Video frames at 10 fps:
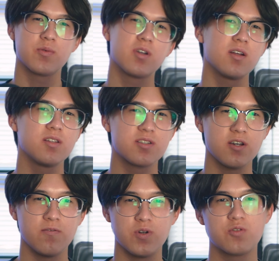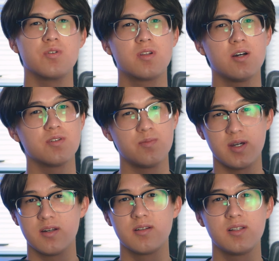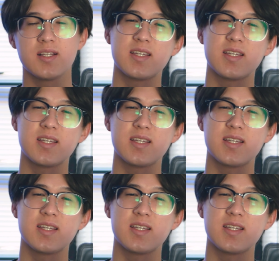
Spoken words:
And regardless of which one you thought was better,